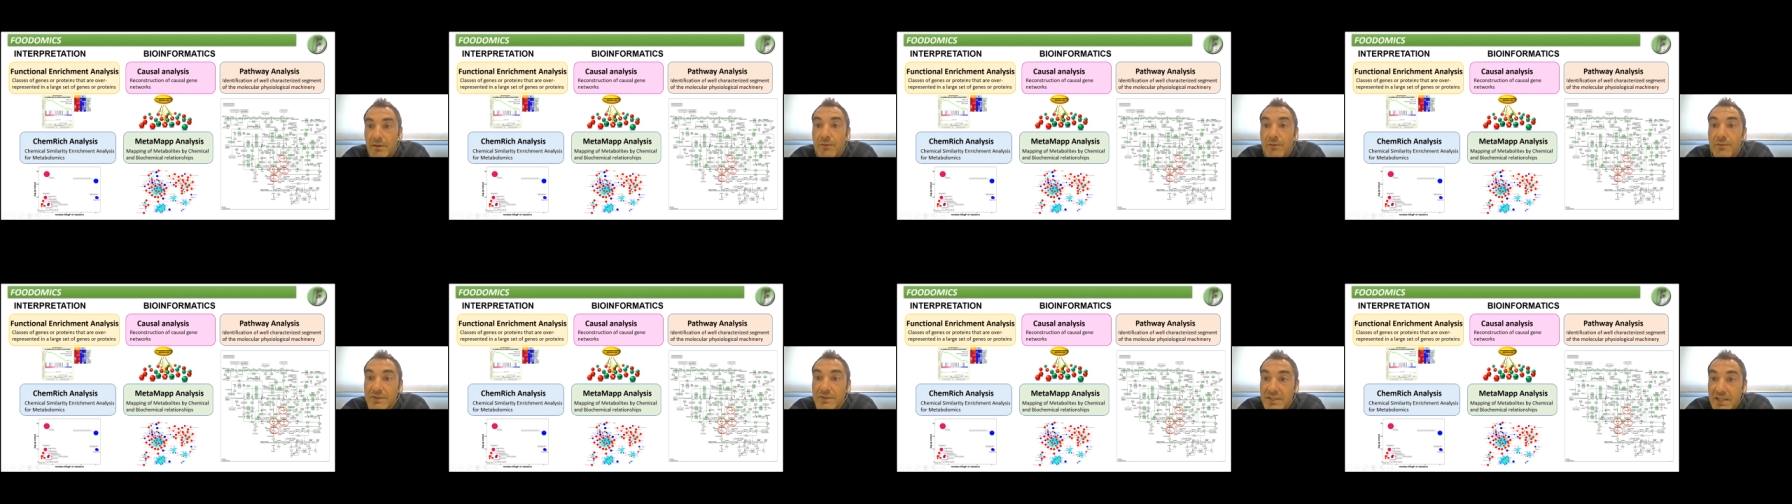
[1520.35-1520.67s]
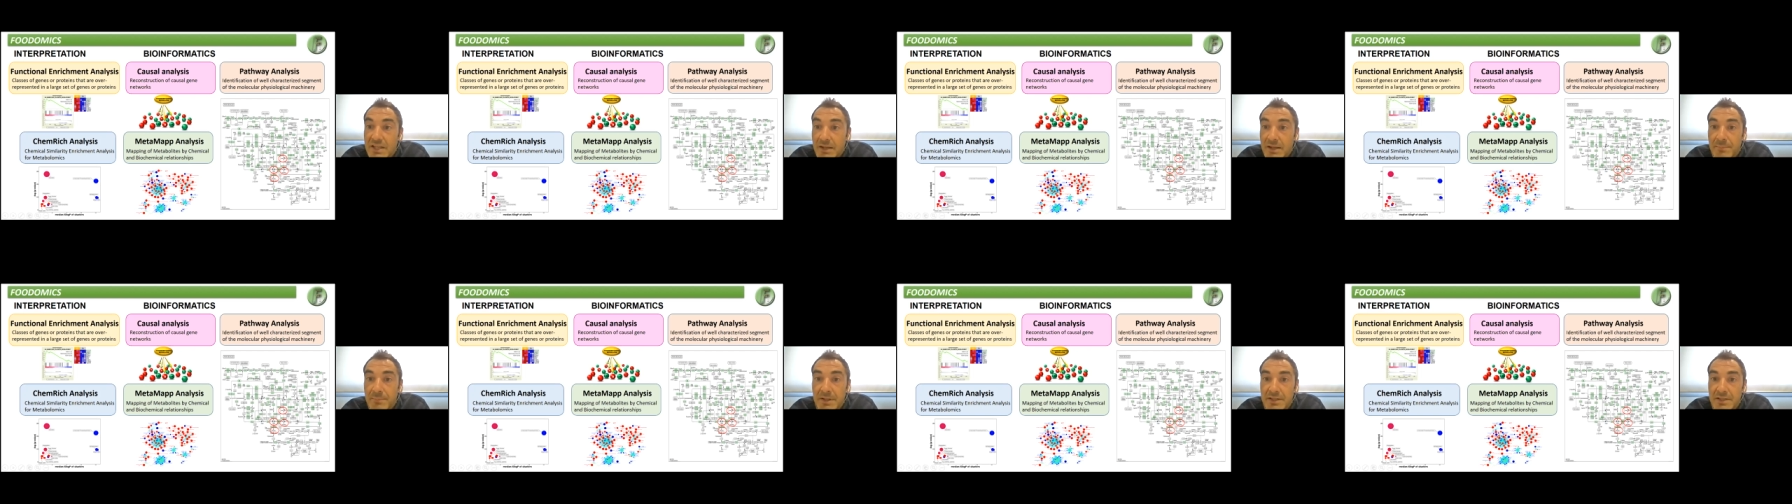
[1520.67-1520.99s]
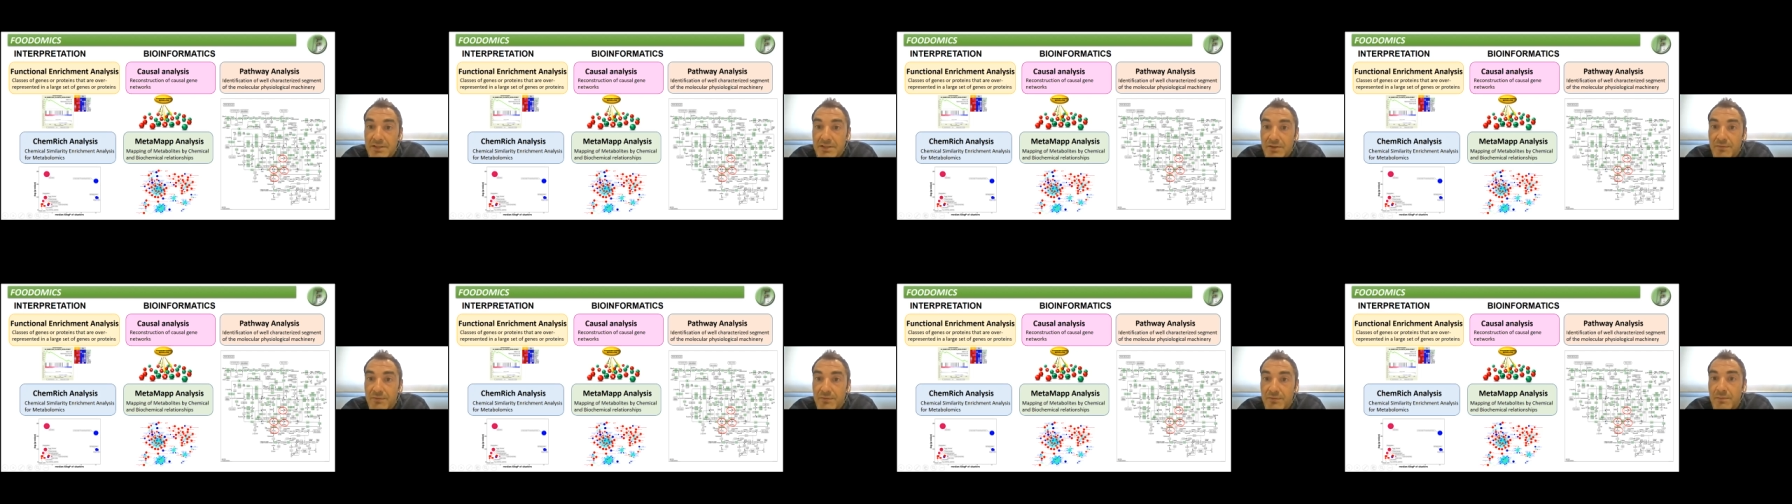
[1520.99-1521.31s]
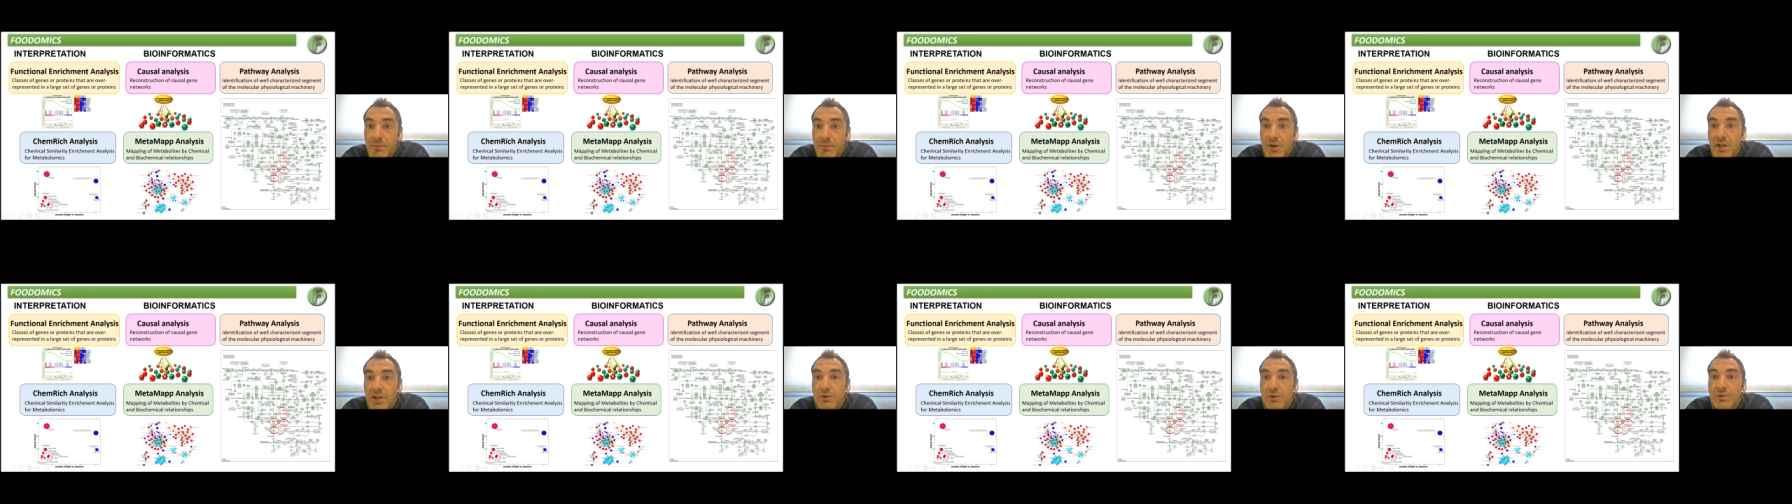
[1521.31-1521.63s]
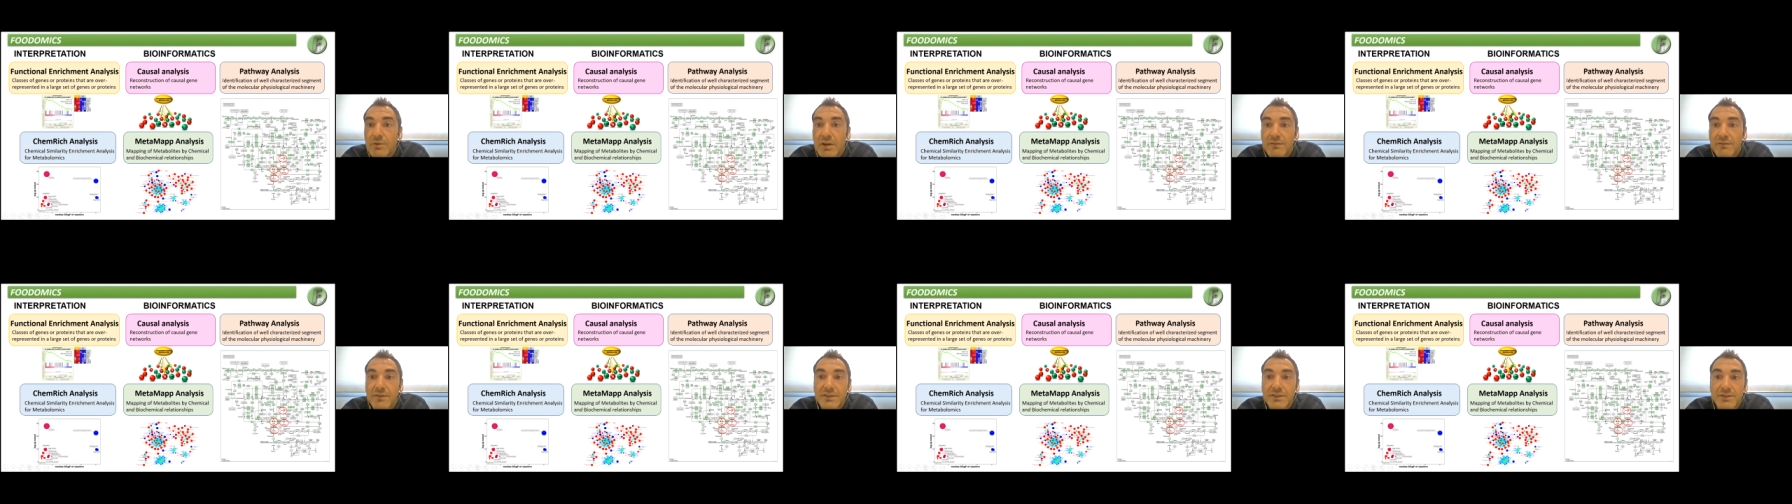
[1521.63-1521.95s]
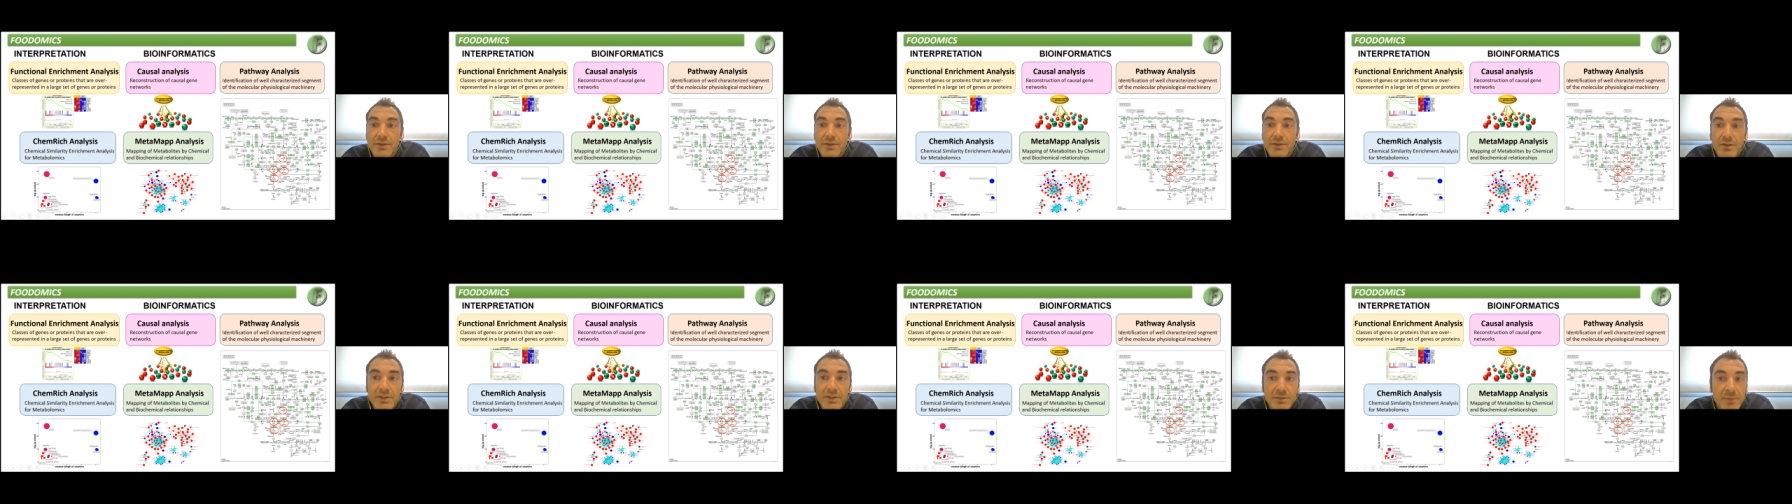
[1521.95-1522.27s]
of segments of the molecular
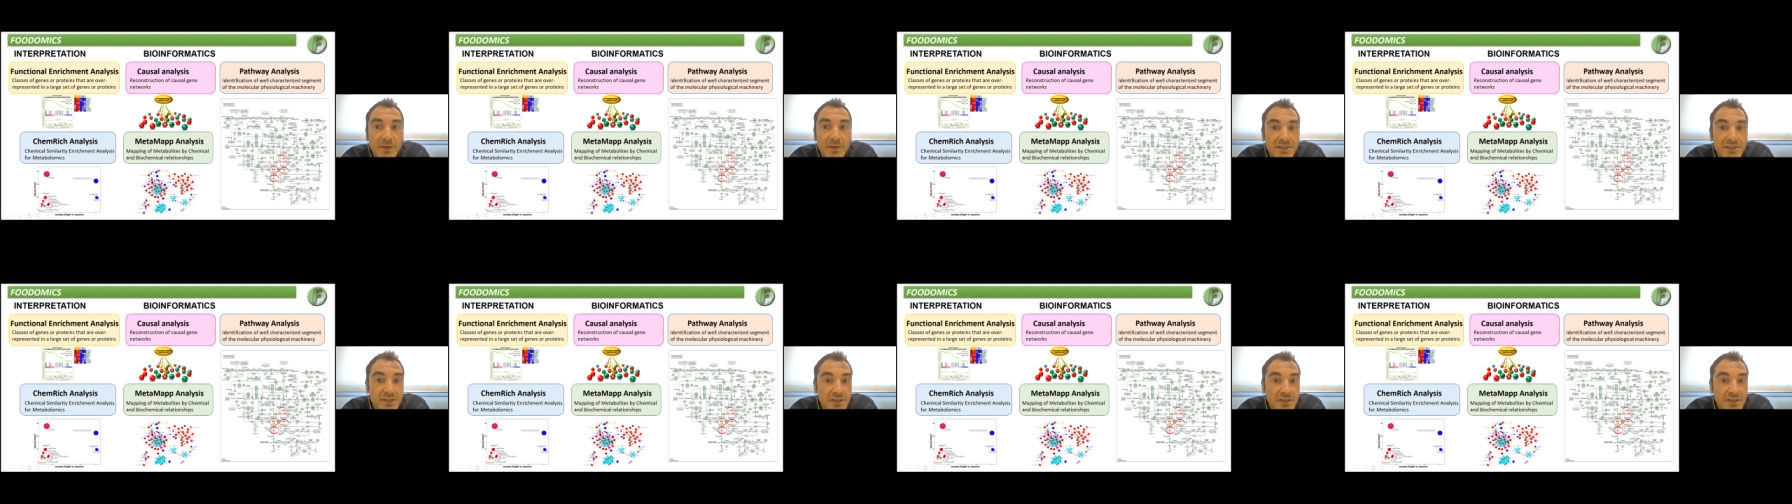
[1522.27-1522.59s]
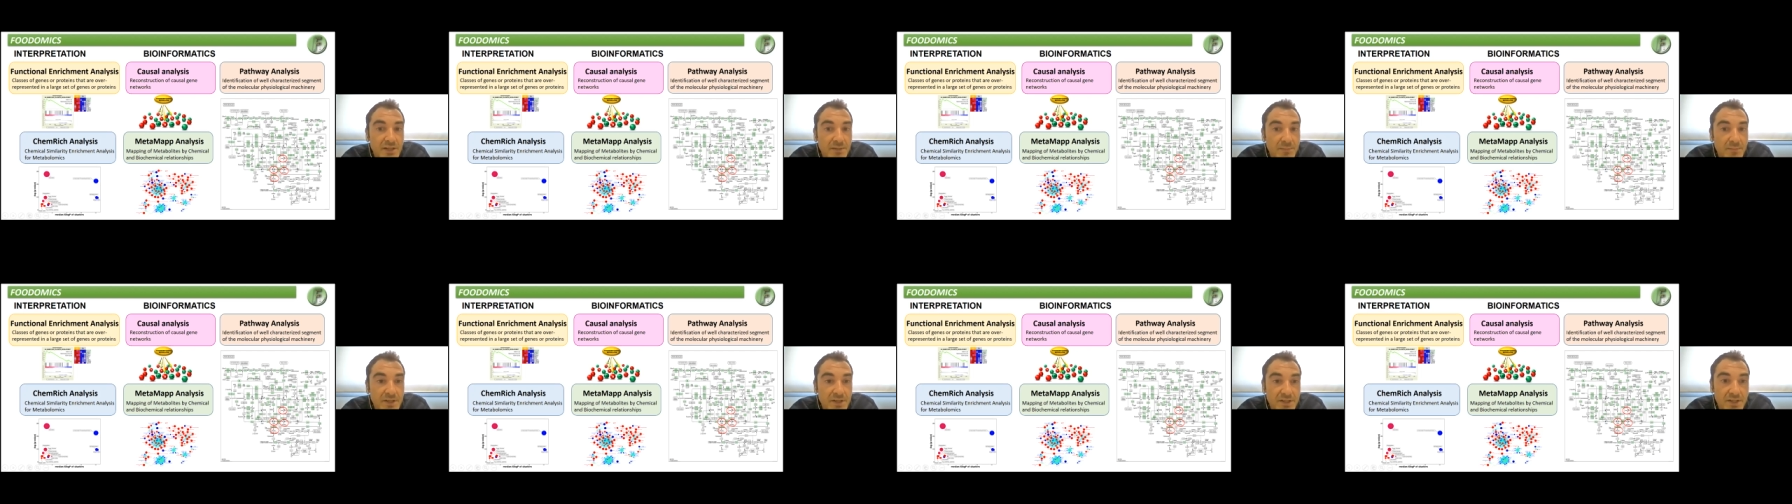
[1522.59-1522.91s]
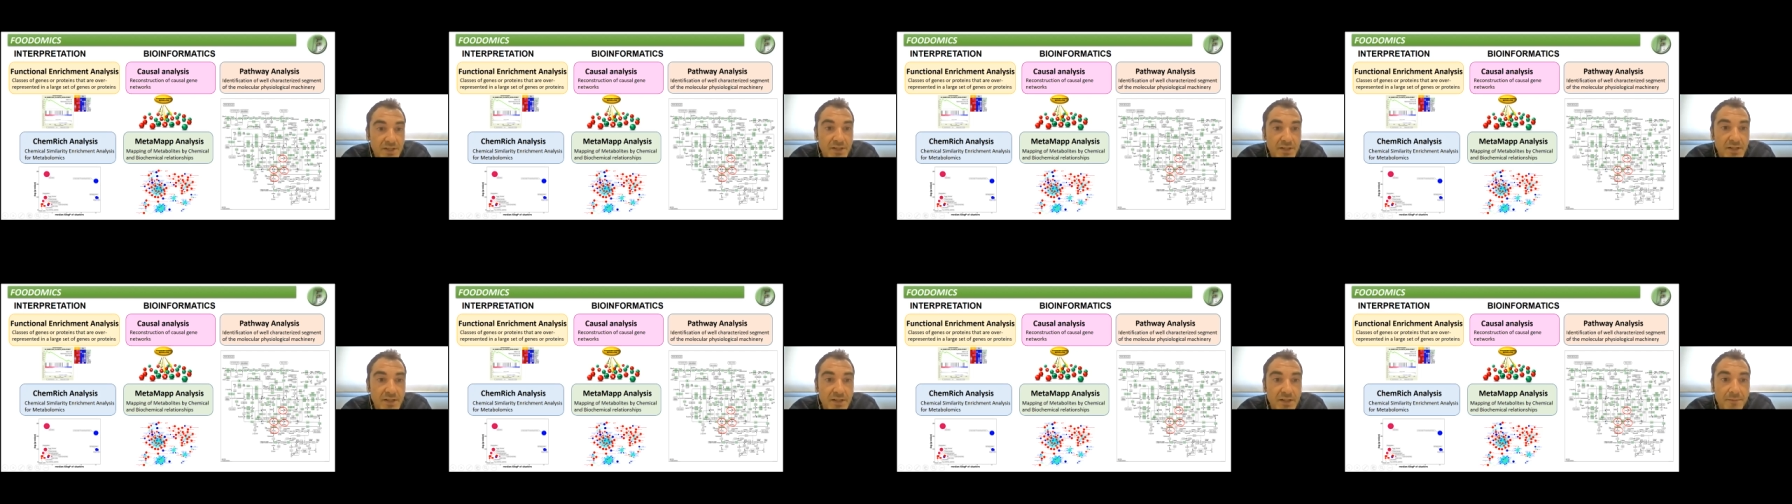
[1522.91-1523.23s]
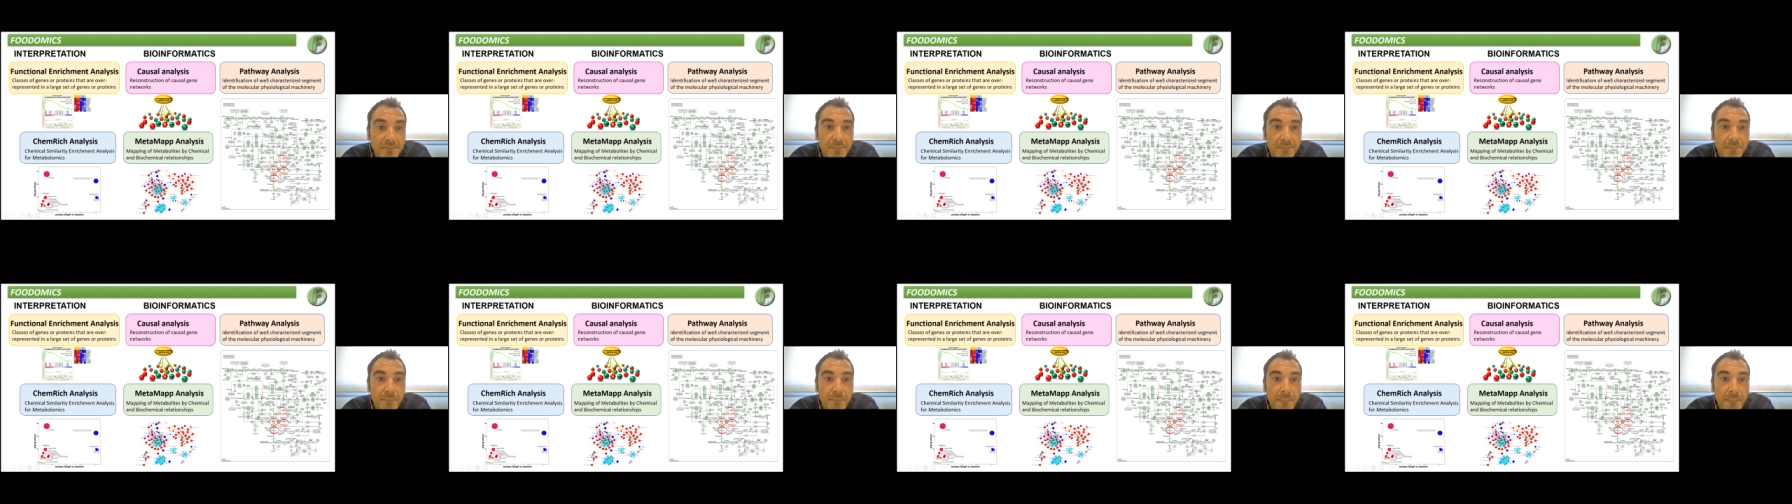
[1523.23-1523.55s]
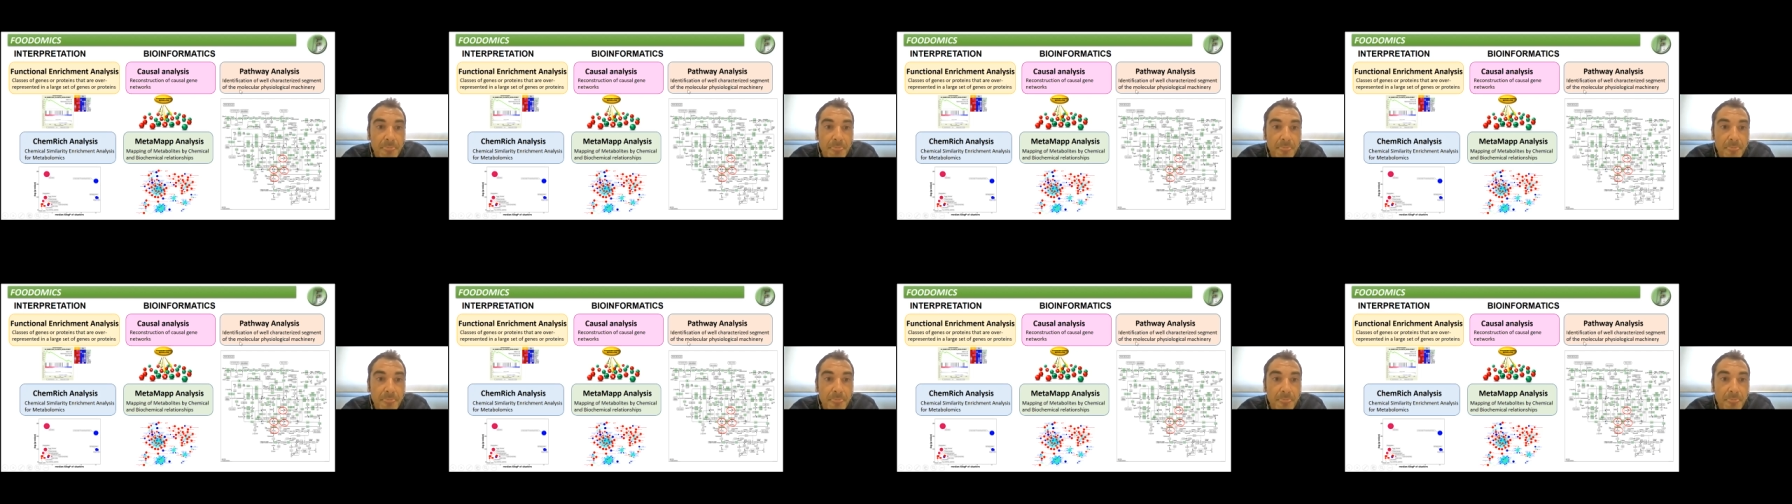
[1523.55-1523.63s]
physiology machinery,